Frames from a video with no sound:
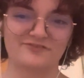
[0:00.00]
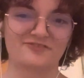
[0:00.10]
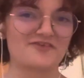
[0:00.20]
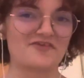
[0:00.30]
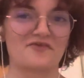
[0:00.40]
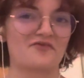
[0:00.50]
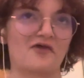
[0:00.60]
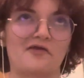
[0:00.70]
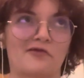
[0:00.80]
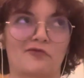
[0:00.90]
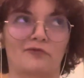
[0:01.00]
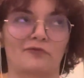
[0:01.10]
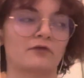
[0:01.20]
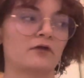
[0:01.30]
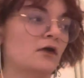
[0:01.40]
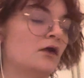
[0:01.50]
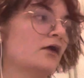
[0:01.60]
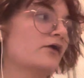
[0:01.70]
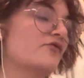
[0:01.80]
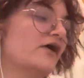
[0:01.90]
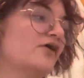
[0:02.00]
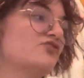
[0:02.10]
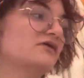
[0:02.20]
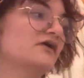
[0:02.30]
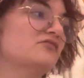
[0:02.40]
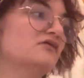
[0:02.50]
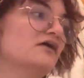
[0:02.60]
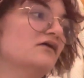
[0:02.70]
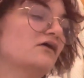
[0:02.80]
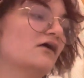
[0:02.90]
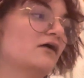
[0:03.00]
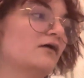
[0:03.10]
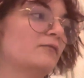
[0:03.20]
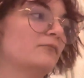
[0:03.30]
because I've been having like, I